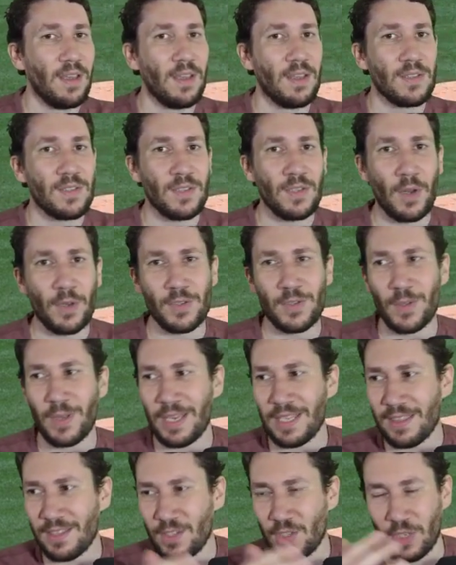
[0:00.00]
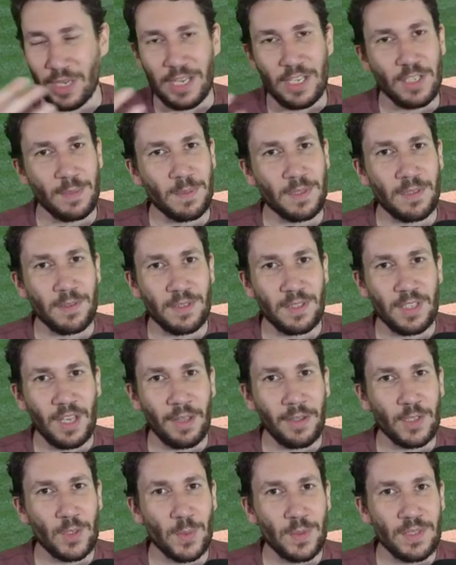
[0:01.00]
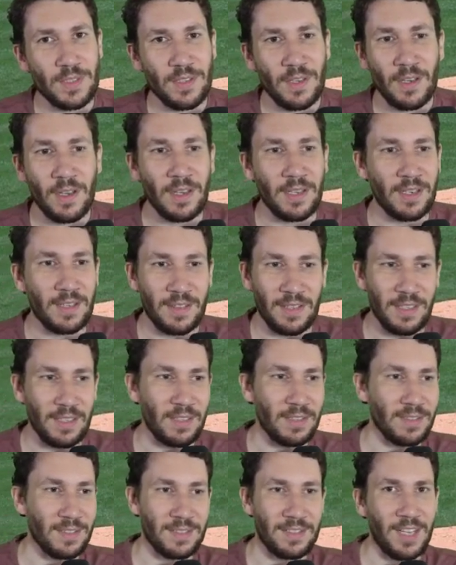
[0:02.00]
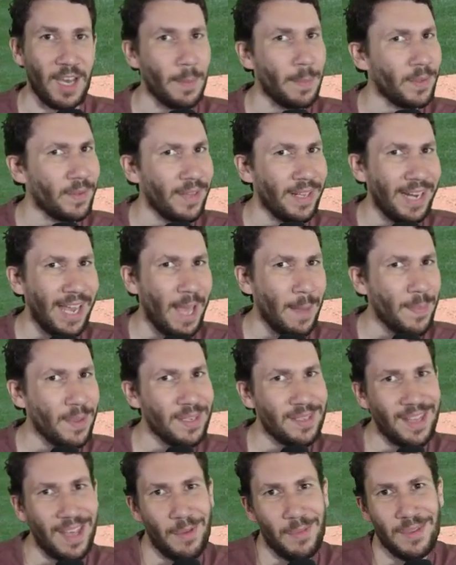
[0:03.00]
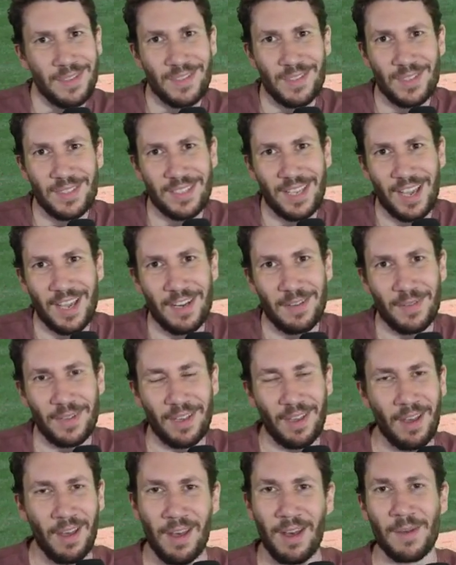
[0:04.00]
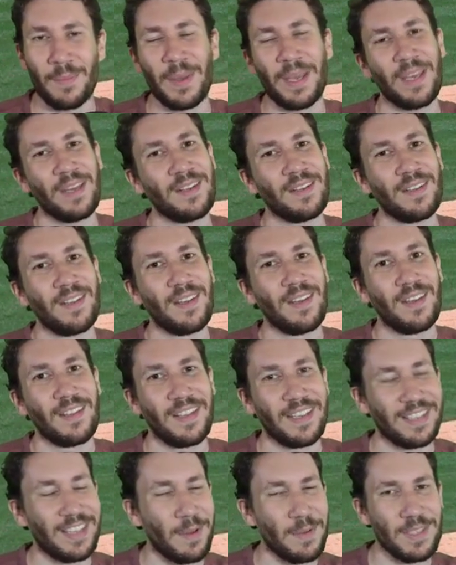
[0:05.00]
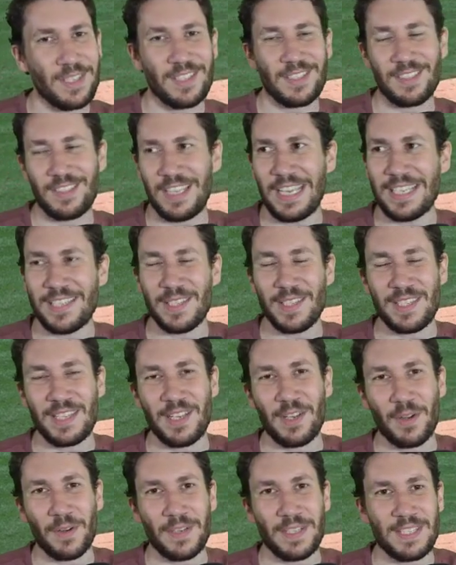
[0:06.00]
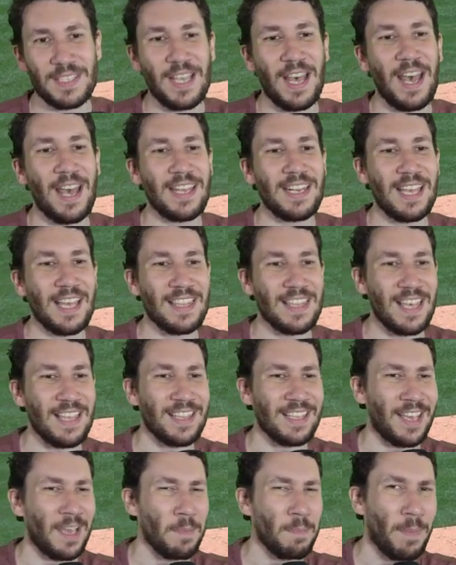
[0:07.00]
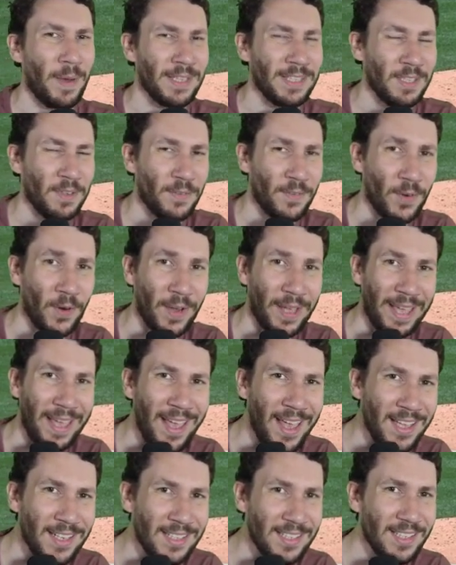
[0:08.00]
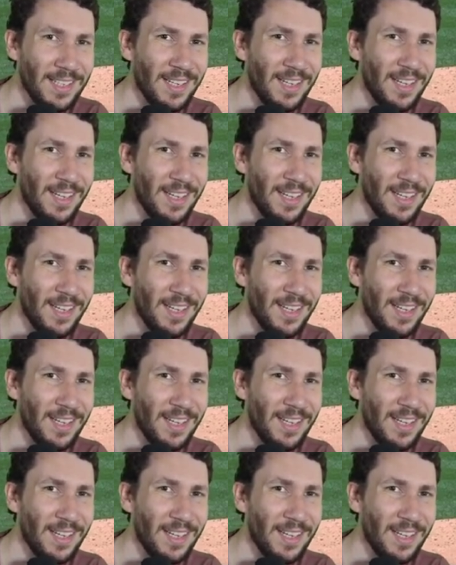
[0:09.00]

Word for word: So, you know, so like the changeup to Yelich was good. The the double that happened, that was just kind of like, oh man, like that was a decent sinker inside, and then the guy bunted for a hit.